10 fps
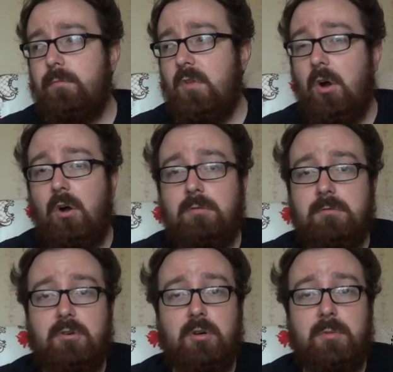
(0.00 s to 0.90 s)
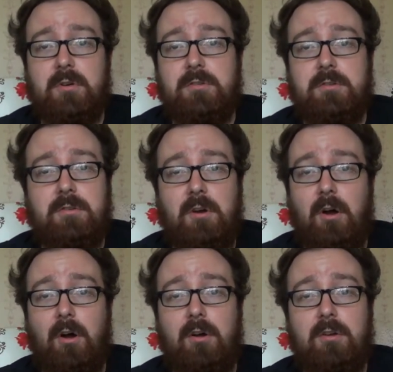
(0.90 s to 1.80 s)
or cupboard,
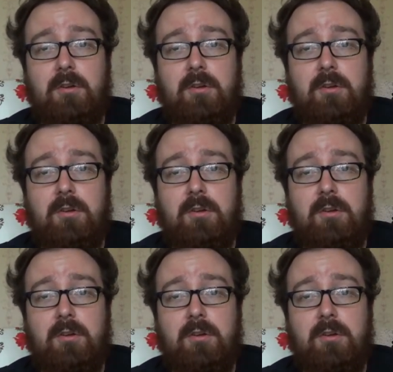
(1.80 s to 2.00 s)
or